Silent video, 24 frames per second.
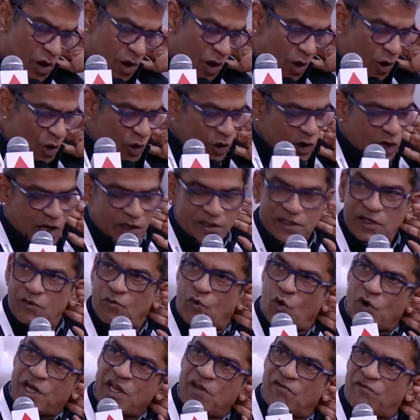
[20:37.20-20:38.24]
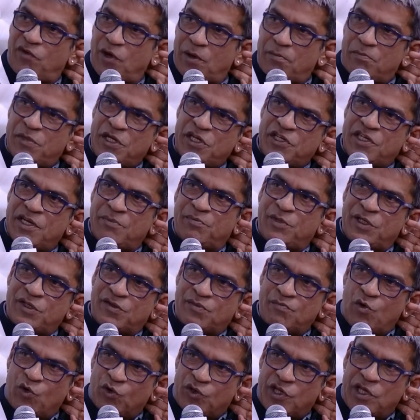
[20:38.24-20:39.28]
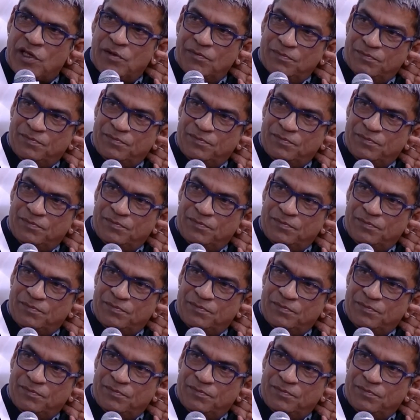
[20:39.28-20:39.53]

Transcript: Or are they voting for BJP's Modi?